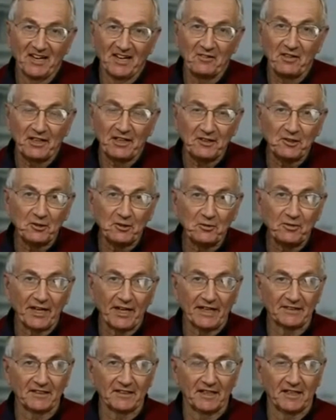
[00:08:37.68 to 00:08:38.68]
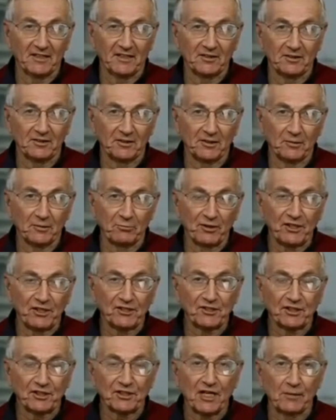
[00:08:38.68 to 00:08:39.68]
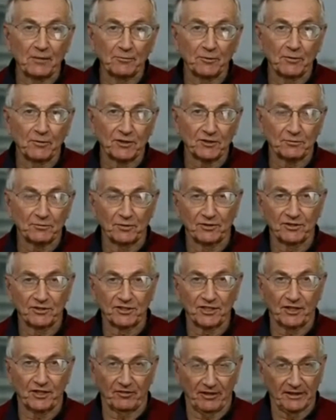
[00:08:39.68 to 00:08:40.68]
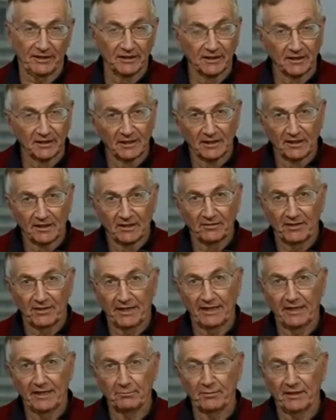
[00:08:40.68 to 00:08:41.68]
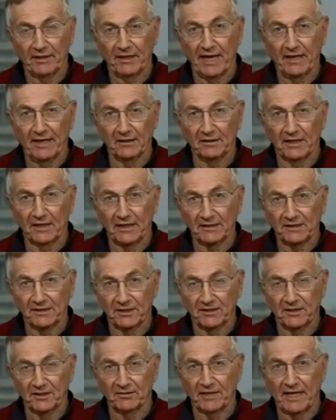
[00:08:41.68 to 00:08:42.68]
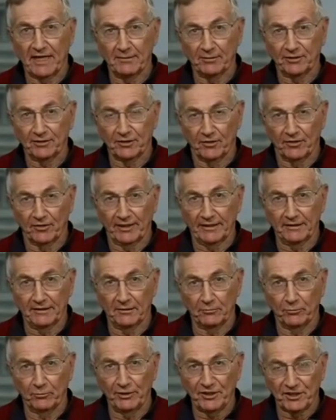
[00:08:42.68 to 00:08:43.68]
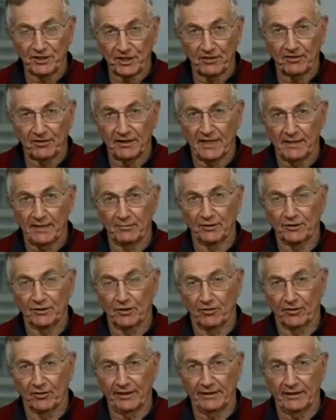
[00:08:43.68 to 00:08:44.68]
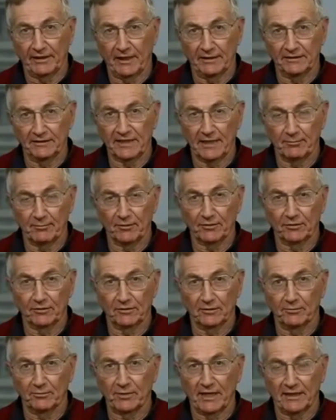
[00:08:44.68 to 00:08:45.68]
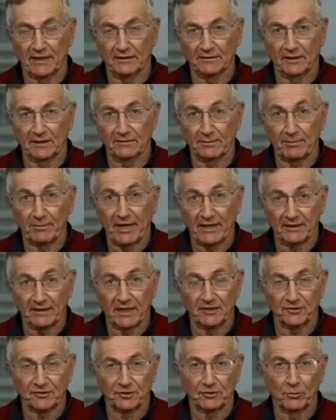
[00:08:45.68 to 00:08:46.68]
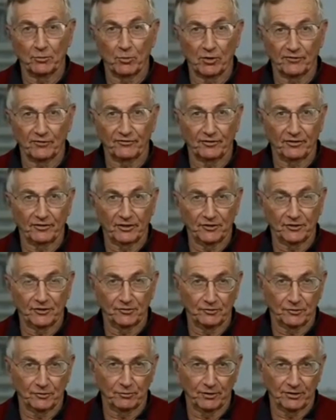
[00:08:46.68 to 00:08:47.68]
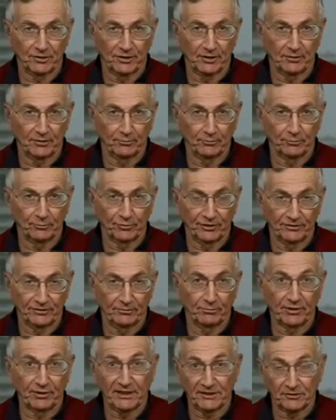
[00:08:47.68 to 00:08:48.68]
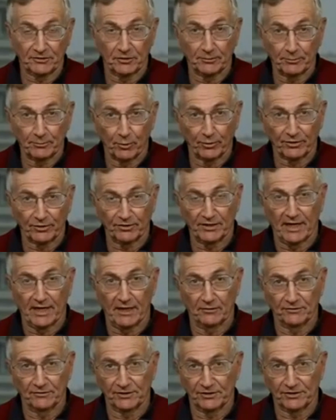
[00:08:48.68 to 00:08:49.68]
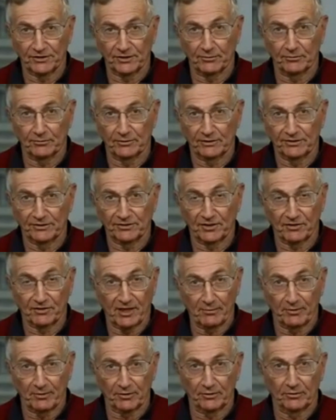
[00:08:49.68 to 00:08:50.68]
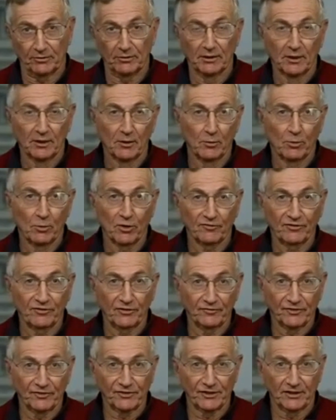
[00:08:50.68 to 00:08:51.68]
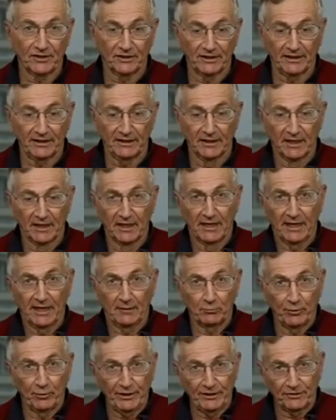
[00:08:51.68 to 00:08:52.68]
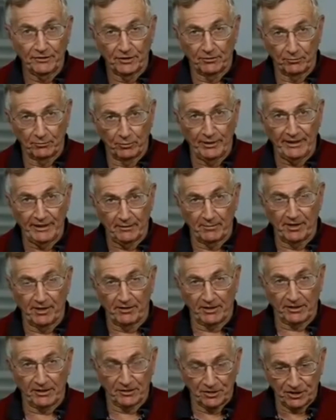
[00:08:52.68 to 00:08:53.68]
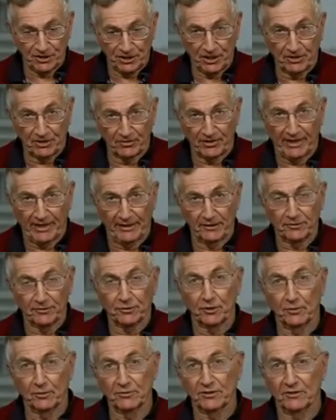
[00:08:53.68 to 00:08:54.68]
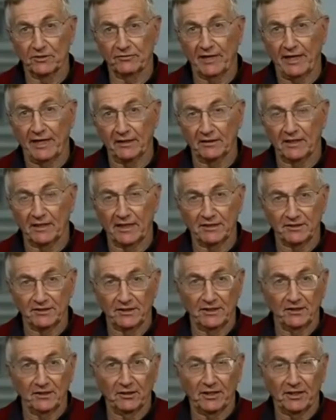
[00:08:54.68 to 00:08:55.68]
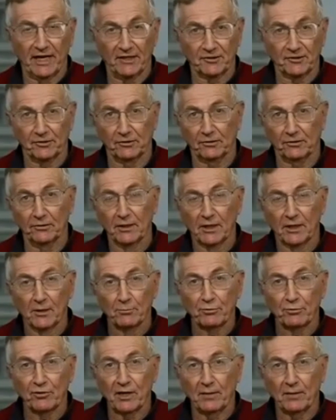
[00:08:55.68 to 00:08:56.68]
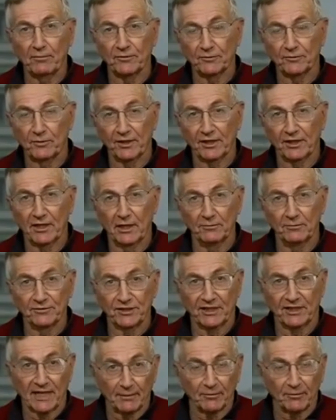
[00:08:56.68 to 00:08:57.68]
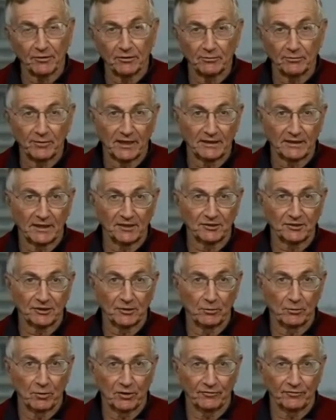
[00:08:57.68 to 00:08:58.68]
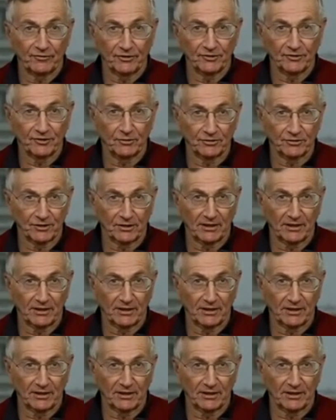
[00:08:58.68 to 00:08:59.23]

they knew that the British had come to us with sarin that had been analyzed at their laboratory, and that we share a laboratory on chemical and biological warfare issues with Britain, a place called Porton Downs. It's their chemical warfare facility, and we Americans share that in terms of analyzing international problems when it comes to chemical and biological warfare. So